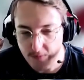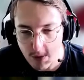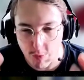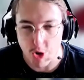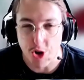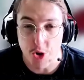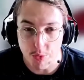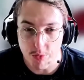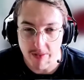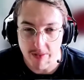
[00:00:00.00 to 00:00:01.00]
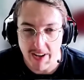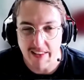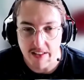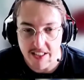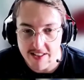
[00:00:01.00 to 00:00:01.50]
For you, at
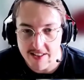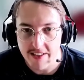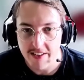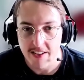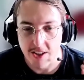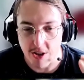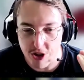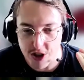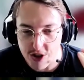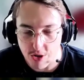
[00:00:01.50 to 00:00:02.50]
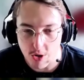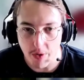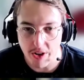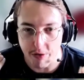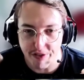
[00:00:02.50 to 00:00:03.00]
least. You just know
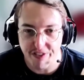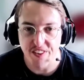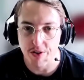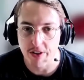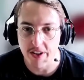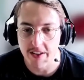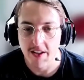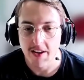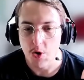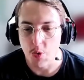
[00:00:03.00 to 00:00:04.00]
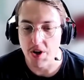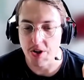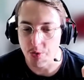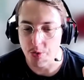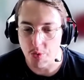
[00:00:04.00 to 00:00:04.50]
it. You feel it when you're
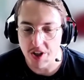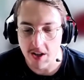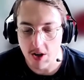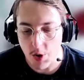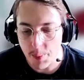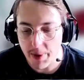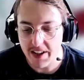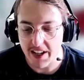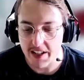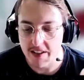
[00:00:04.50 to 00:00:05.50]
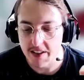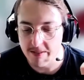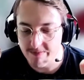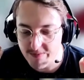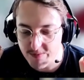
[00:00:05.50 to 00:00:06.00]
running a combat and it
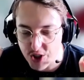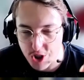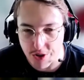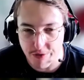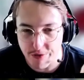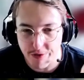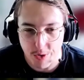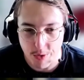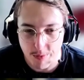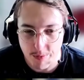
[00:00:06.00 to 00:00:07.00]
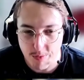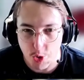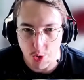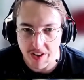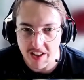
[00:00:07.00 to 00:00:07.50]
should feel
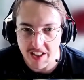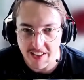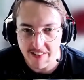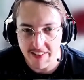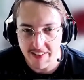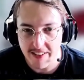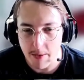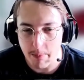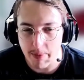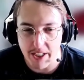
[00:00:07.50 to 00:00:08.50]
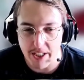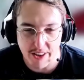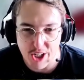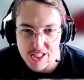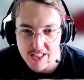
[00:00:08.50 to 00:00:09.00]
thrilling, but it
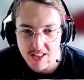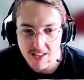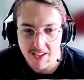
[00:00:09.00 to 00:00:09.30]
doesn't.